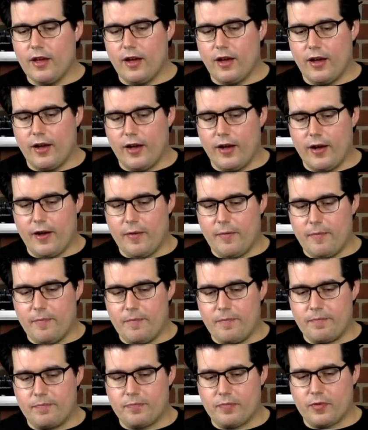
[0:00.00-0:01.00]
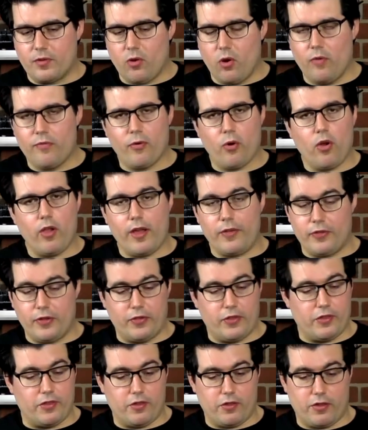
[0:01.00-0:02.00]
Um, overall, I think
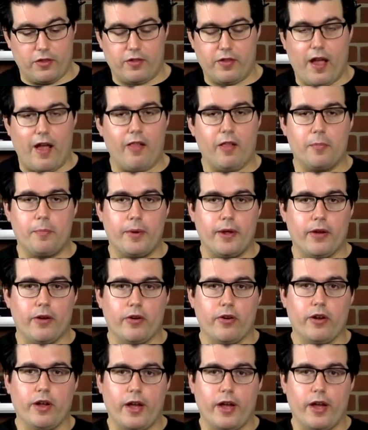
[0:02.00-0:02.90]
this is a solid beer.